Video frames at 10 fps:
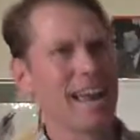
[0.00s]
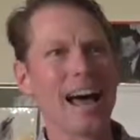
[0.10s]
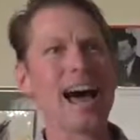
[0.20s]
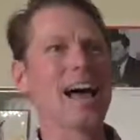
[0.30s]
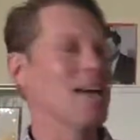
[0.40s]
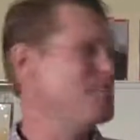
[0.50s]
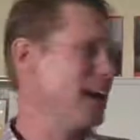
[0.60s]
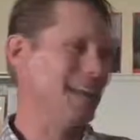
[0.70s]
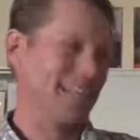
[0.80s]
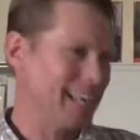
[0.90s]
And I am
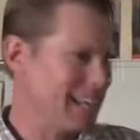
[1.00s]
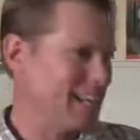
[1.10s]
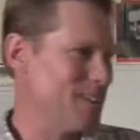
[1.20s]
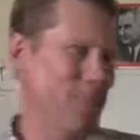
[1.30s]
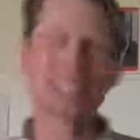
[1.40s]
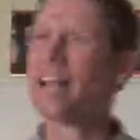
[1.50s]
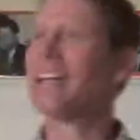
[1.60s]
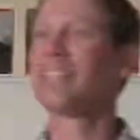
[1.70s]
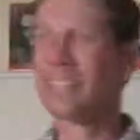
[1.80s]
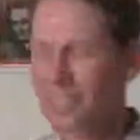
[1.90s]
not kidding you, it's
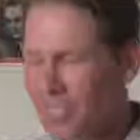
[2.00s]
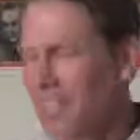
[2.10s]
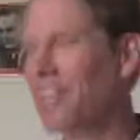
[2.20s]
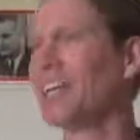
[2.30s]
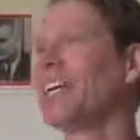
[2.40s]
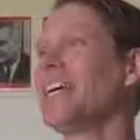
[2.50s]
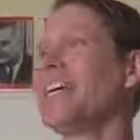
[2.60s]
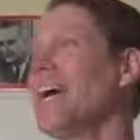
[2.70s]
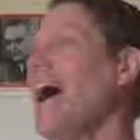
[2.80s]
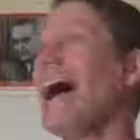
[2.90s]
like literally
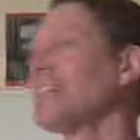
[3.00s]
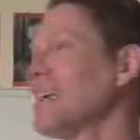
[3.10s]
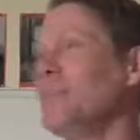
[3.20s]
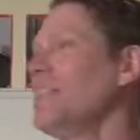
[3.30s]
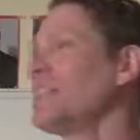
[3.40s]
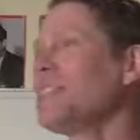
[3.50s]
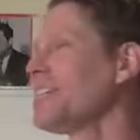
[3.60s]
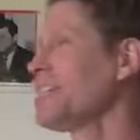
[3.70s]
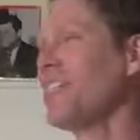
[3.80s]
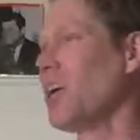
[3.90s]
hurting cats. I mean, there's
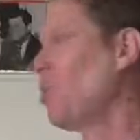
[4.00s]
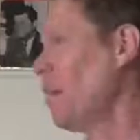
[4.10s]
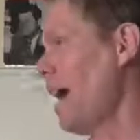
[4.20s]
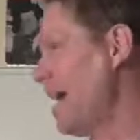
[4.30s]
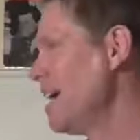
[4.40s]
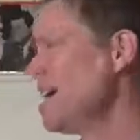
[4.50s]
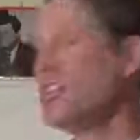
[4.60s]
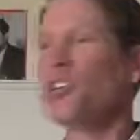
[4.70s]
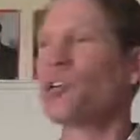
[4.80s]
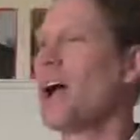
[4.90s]
just no way.
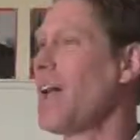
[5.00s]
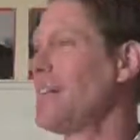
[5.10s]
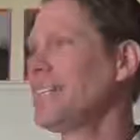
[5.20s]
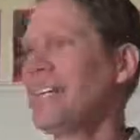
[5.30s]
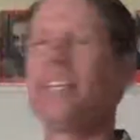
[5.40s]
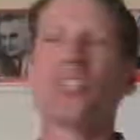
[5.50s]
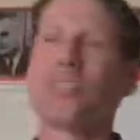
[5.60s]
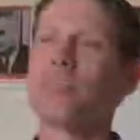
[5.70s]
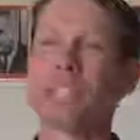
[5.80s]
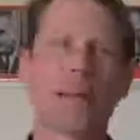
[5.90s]
You try and teach
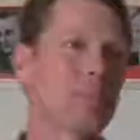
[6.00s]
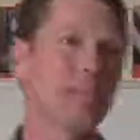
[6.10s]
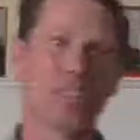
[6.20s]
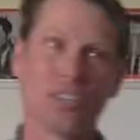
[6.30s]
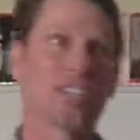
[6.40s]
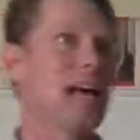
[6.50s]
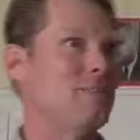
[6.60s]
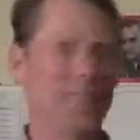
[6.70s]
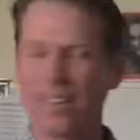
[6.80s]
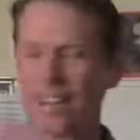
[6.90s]
them something, they're
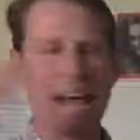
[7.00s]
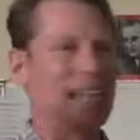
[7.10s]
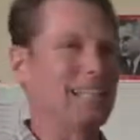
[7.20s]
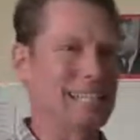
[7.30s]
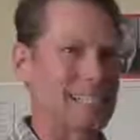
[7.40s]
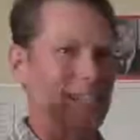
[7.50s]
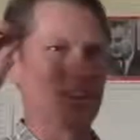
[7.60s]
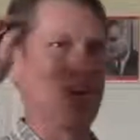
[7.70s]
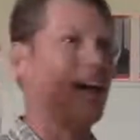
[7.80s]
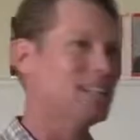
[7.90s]
seven. They're not listening,
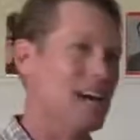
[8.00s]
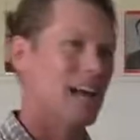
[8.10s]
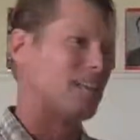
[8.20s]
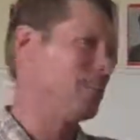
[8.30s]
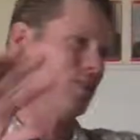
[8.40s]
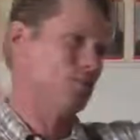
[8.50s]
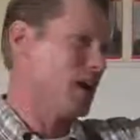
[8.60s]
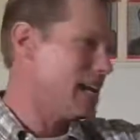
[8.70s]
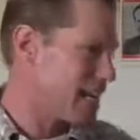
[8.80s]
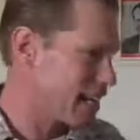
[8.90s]
they're all talking, they're
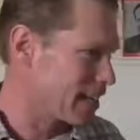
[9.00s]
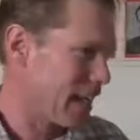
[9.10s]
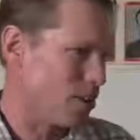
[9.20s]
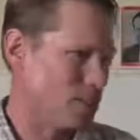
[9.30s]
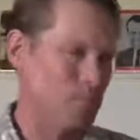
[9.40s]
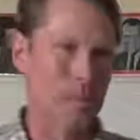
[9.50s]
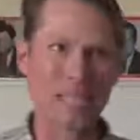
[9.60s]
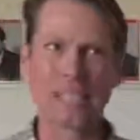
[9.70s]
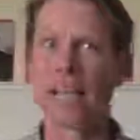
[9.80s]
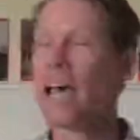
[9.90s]
running in a thousand
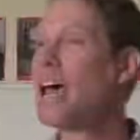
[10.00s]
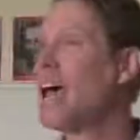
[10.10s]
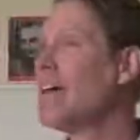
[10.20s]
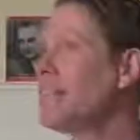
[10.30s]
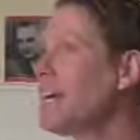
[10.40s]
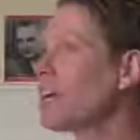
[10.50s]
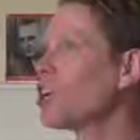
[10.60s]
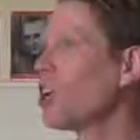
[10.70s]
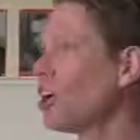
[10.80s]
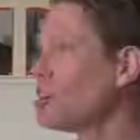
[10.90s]
places. And then it
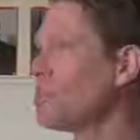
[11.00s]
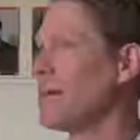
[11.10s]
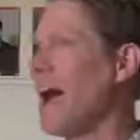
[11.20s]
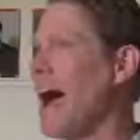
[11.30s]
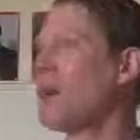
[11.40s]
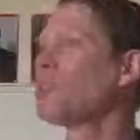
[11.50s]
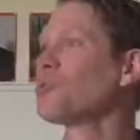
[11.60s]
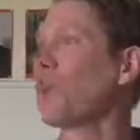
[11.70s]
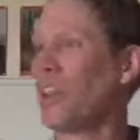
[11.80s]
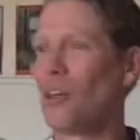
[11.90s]
occurred to me, I
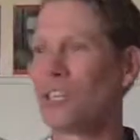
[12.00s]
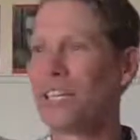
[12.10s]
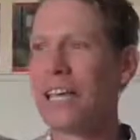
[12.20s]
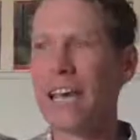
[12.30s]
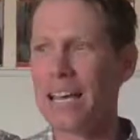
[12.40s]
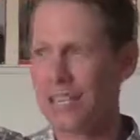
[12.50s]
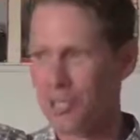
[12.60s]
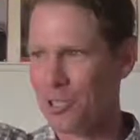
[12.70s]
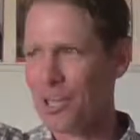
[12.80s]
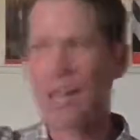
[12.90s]
was one of those
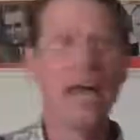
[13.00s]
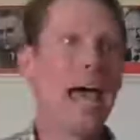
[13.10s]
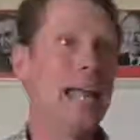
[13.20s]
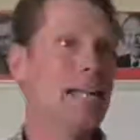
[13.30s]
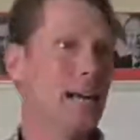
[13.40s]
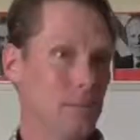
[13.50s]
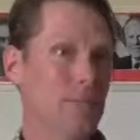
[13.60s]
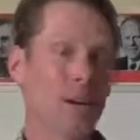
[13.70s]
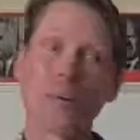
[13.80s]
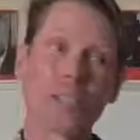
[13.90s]
kids. And
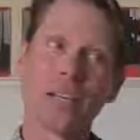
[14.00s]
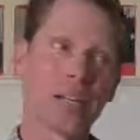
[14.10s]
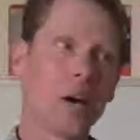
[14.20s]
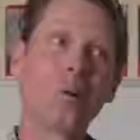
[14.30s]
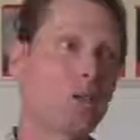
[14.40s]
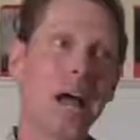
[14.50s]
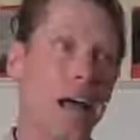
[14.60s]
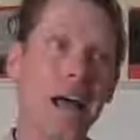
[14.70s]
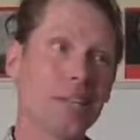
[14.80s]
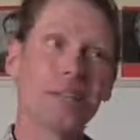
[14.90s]
there was a coach
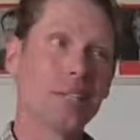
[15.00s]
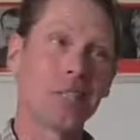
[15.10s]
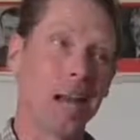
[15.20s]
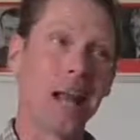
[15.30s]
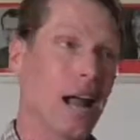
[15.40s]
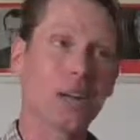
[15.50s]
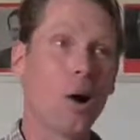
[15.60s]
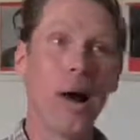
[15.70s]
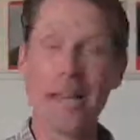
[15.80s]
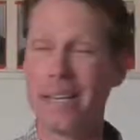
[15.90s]
I had, she said, I
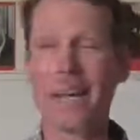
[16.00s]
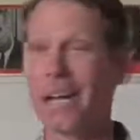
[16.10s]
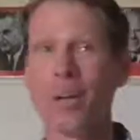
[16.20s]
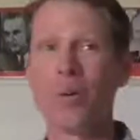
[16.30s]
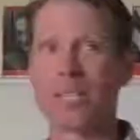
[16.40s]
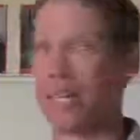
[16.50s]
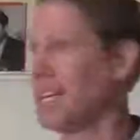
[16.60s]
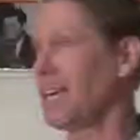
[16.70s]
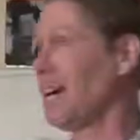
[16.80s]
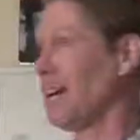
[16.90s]
know I did, who was a
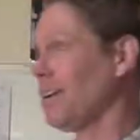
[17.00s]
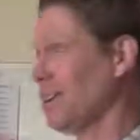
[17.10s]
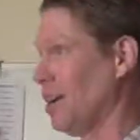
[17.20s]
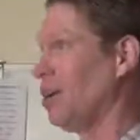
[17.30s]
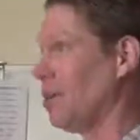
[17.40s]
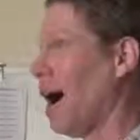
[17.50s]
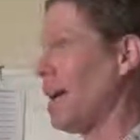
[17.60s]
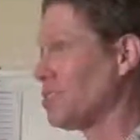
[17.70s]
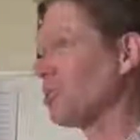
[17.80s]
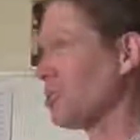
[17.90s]
kid, you know,
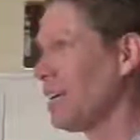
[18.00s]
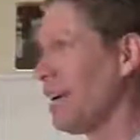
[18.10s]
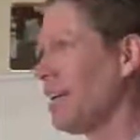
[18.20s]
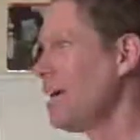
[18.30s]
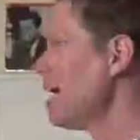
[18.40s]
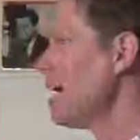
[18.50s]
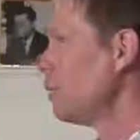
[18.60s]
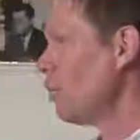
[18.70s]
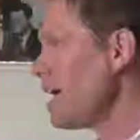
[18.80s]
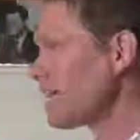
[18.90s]
high school kid.
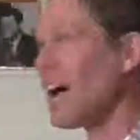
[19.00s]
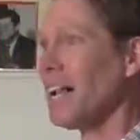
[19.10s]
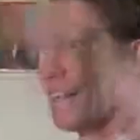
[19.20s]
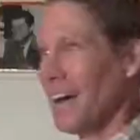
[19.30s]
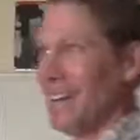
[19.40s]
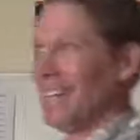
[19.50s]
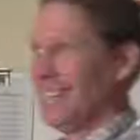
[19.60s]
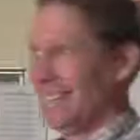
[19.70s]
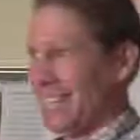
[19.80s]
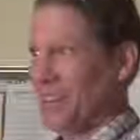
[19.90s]
We thought that
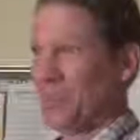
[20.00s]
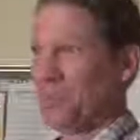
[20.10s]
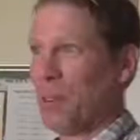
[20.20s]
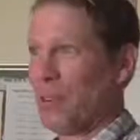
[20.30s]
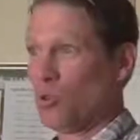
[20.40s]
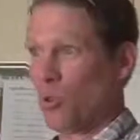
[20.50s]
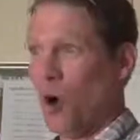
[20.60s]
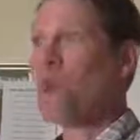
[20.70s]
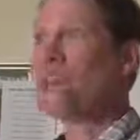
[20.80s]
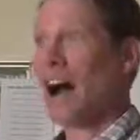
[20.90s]
she was a big
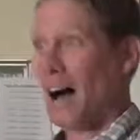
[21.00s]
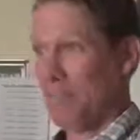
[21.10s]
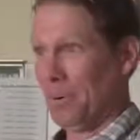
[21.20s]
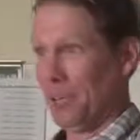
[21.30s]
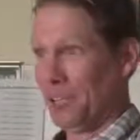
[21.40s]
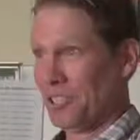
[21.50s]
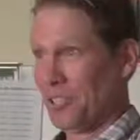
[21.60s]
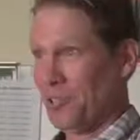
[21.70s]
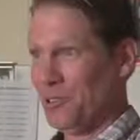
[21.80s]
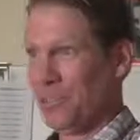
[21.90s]
grown up
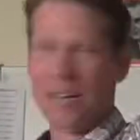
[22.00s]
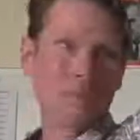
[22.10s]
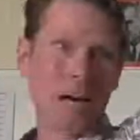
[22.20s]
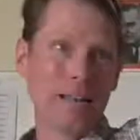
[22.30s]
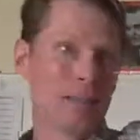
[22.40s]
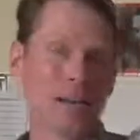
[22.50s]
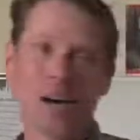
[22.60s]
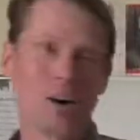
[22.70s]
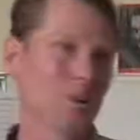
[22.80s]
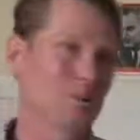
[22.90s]
person, you see, but
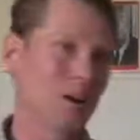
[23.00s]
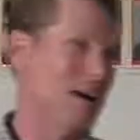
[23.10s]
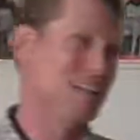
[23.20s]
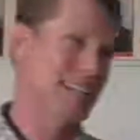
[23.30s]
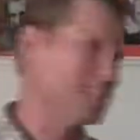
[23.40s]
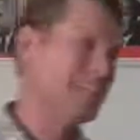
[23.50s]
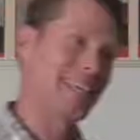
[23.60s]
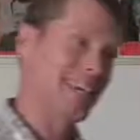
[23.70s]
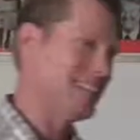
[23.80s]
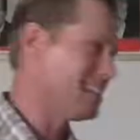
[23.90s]
no, bro, just a
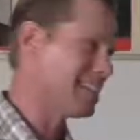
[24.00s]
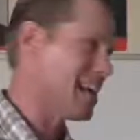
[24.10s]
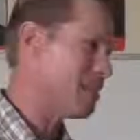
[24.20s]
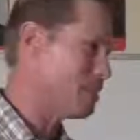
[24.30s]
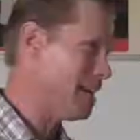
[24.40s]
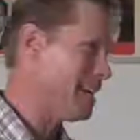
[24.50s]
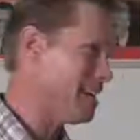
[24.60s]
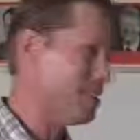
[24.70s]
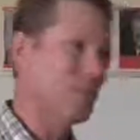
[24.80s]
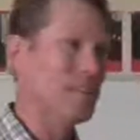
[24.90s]
kid, just like
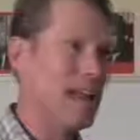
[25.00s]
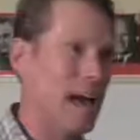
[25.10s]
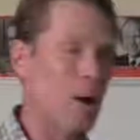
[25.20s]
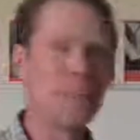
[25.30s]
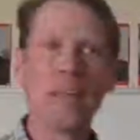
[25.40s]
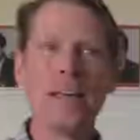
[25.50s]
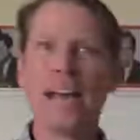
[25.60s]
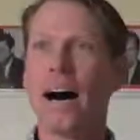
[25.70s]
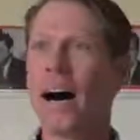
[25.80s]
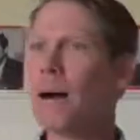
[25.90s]
me, you know, now.
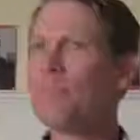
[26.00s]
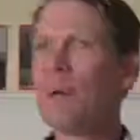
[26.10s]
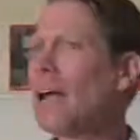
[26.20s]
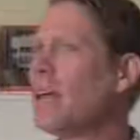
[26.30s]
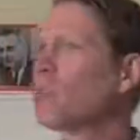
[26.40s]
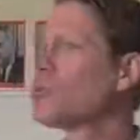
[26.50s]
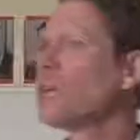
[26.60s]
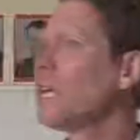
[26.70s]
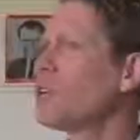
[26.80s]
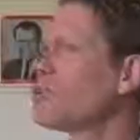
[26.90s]
Uh, but it was
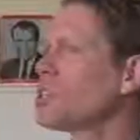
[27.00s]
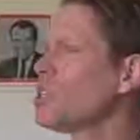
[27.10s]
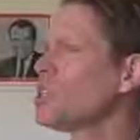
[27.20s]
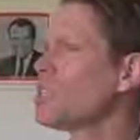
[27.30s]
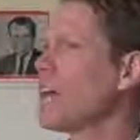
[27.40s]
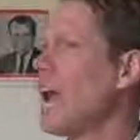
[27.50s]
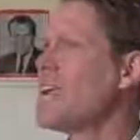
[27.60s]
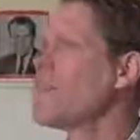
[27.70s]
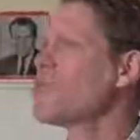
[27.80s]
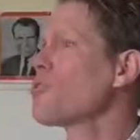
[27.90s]
really interesting. She said,
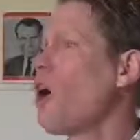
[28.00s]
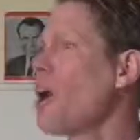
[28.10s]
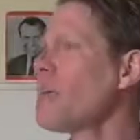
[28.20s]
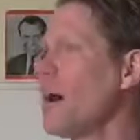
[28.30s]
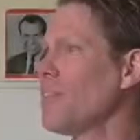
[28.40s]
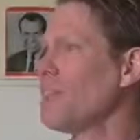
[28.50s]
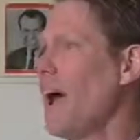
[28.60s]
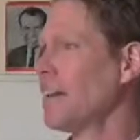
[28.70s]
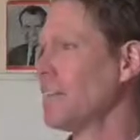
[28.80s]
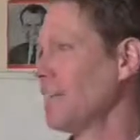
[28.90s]
I never thought about the
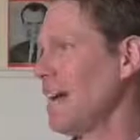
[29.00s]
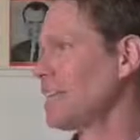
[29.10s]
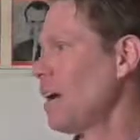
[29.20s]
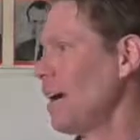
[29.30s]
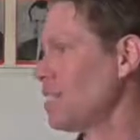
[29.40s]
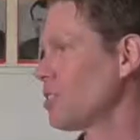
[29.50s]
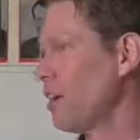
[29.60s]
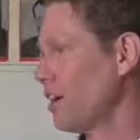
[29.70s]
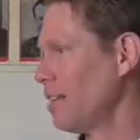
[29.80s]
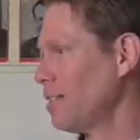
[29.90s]
fact that that's how I
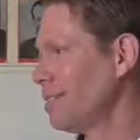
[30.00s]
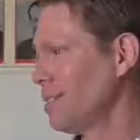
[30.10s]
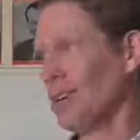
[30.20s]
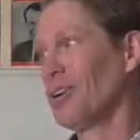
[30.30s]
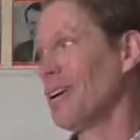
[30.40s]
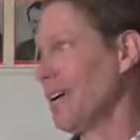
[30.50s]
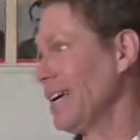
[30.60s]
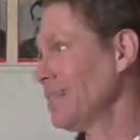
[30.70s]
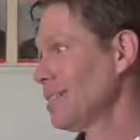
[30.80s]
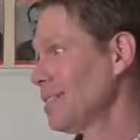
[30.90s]
started learning.
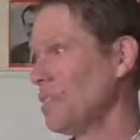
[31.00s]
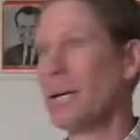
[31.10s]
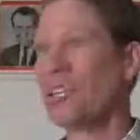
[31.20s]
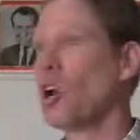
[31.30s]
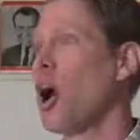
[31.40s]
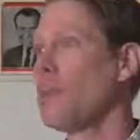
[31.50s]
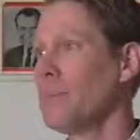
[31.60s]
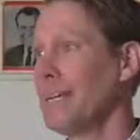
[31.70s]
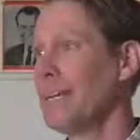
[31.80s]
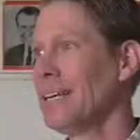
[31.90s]
Somebody
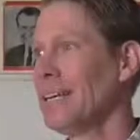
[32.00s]
taught me.